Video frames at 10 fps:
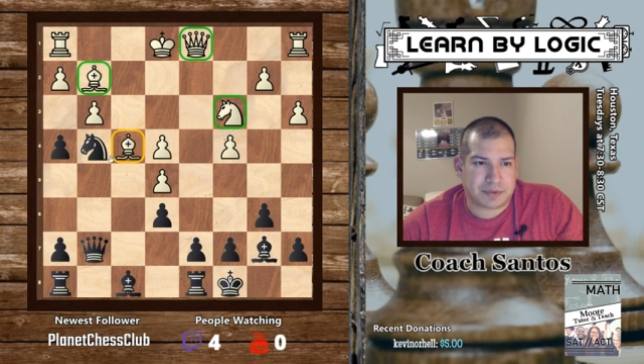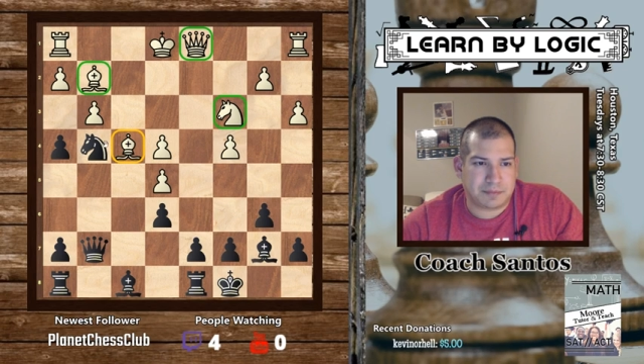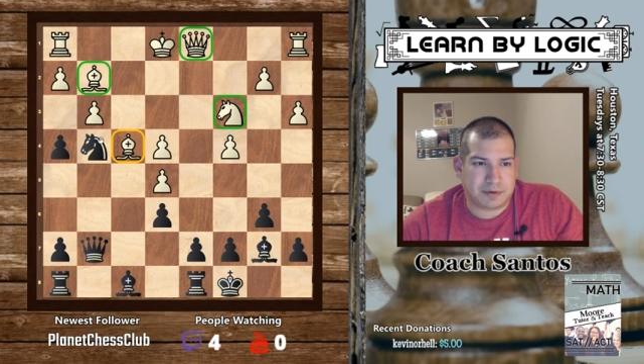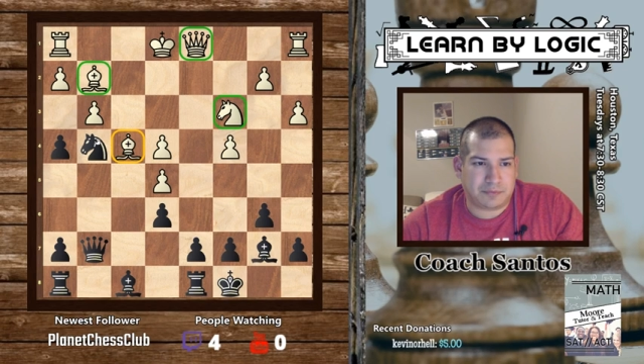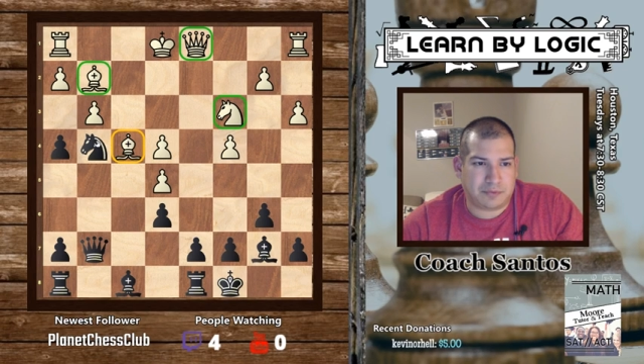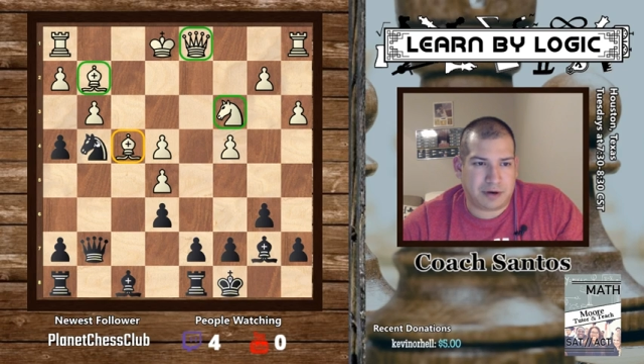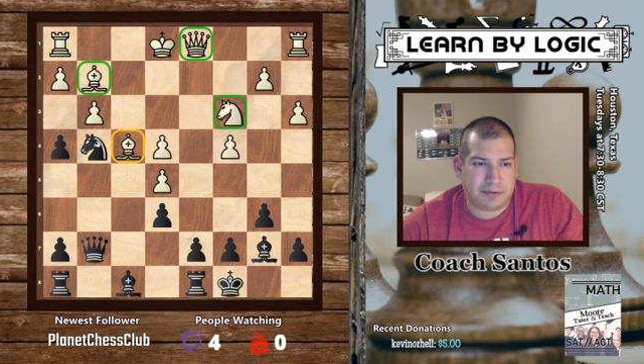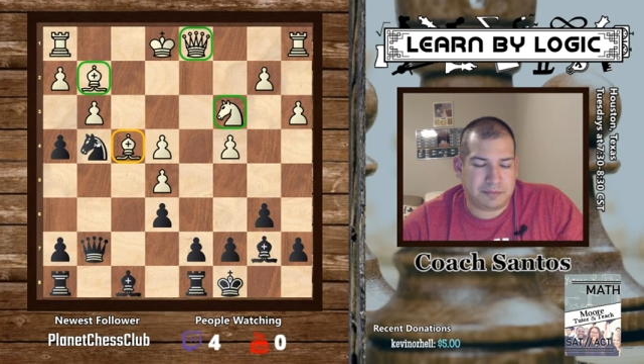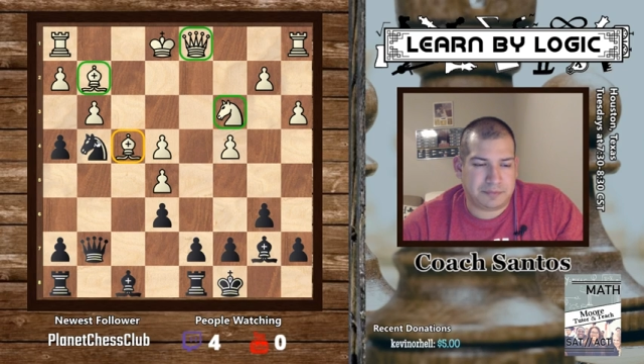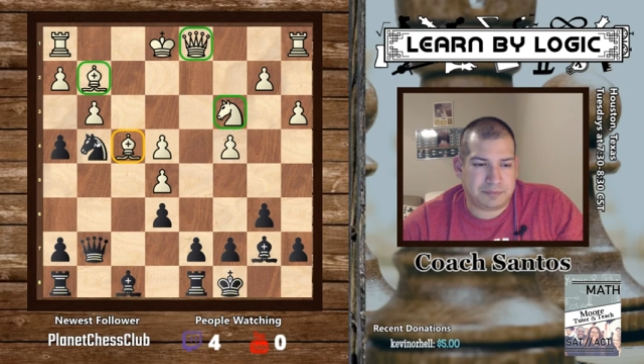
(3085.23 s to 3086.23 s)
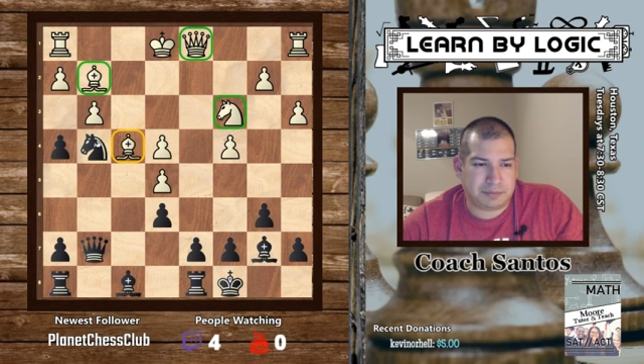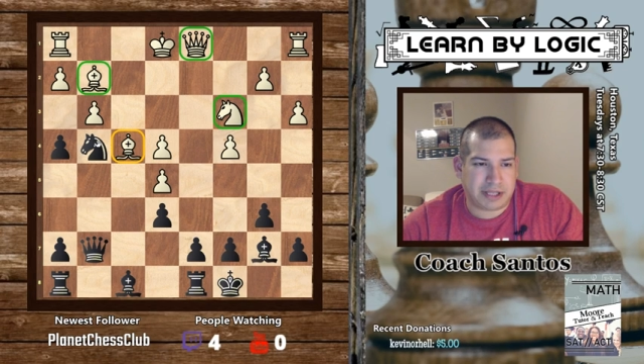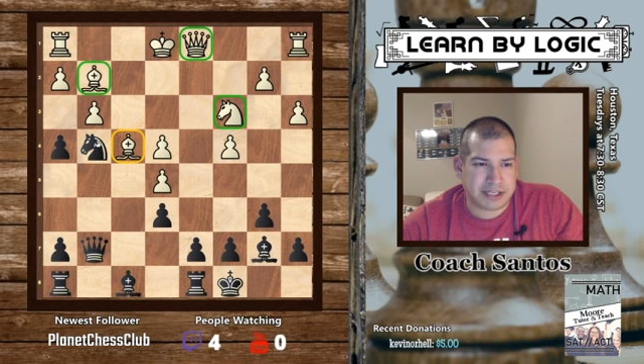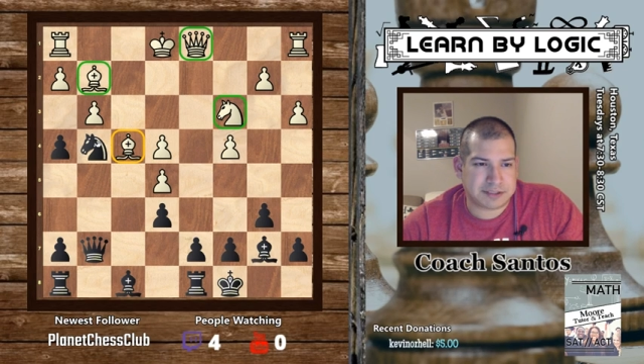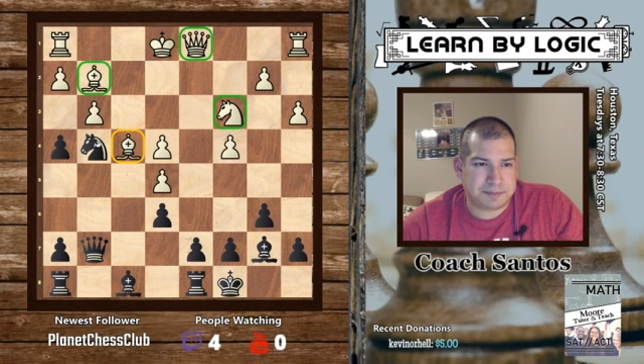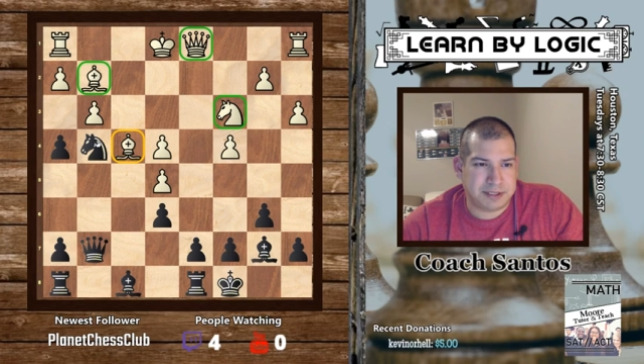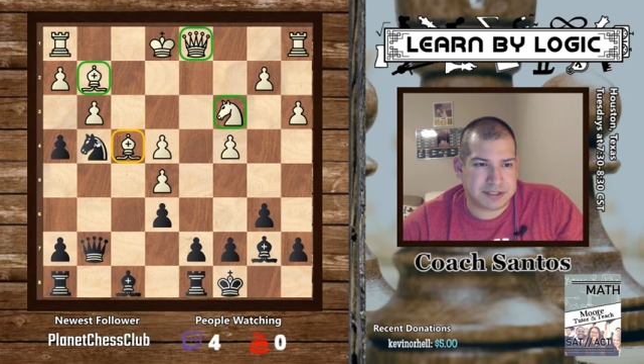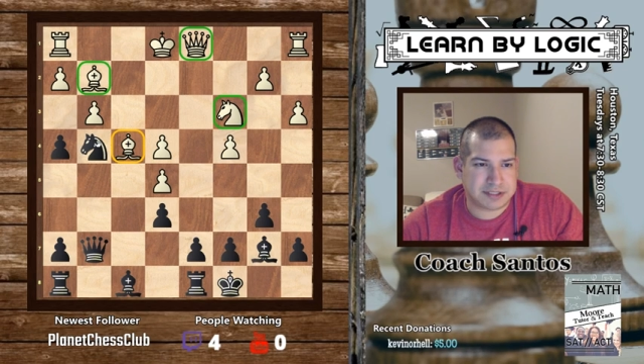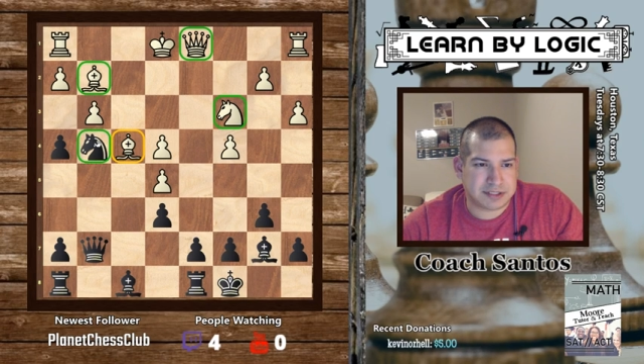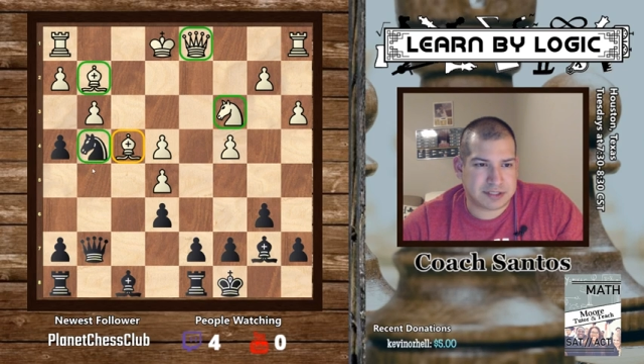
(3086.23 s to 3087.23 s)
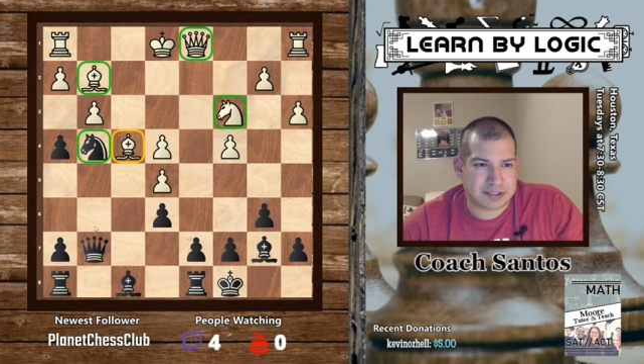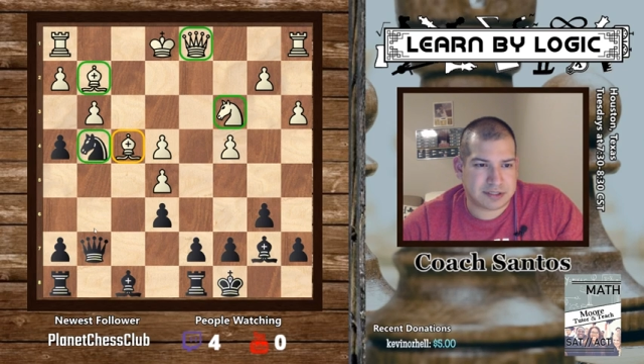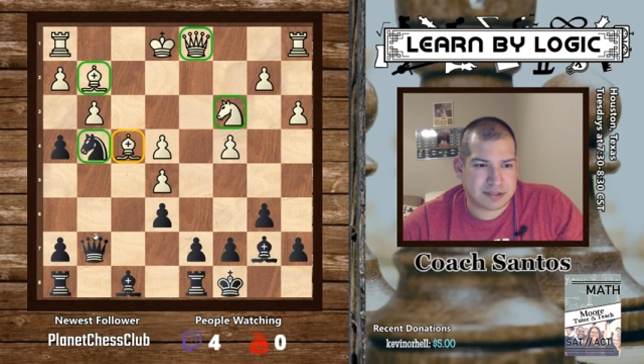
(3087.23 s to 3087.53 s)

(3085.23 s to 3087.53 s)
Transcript: But what black's pieces